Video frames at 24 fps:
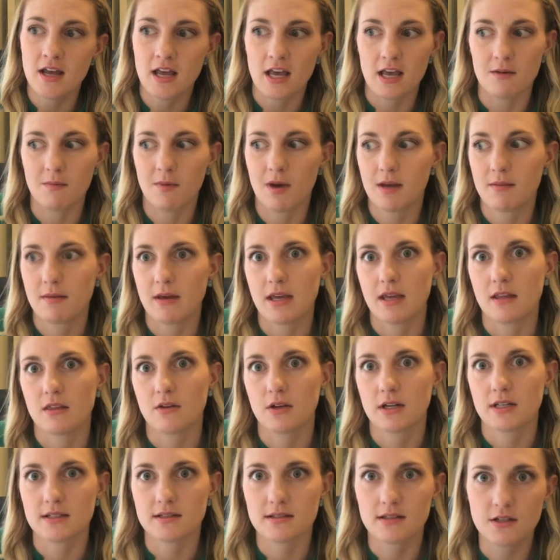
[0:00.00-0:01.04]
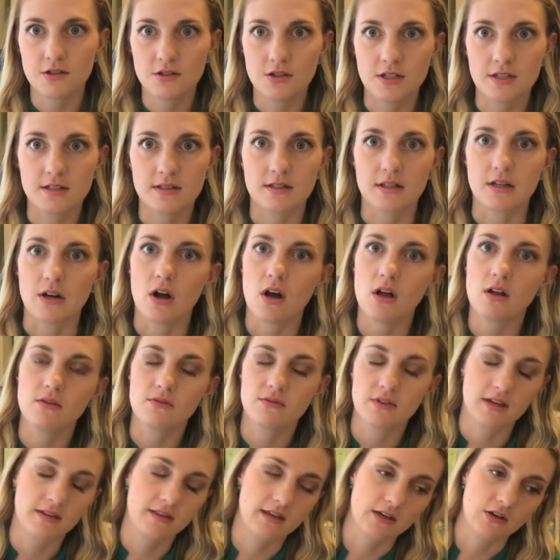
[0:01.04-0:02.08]
am I making the right decisions, and all
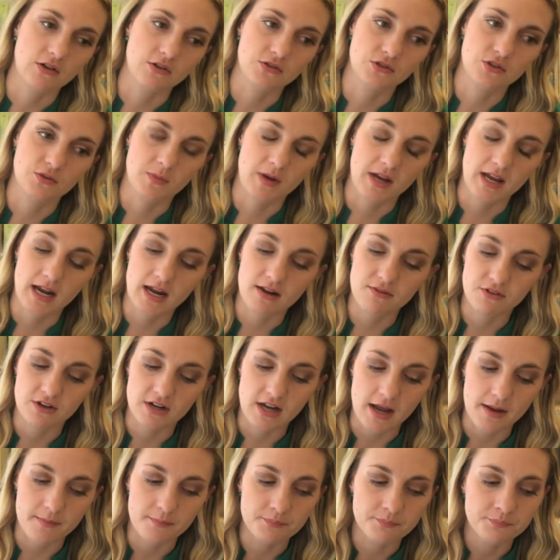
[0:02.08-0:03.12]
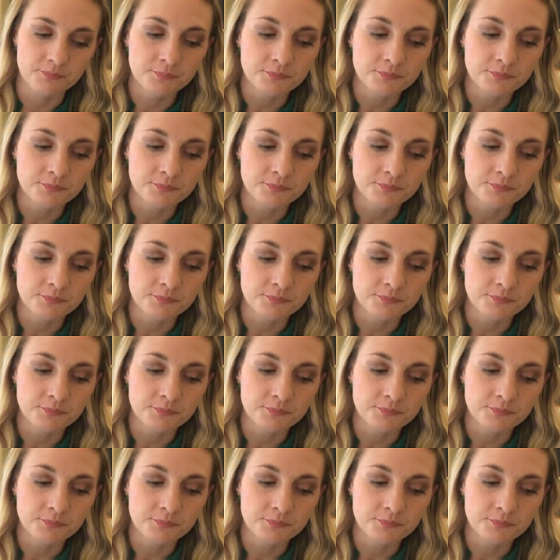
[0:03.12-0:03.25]
of that goes through my head every day.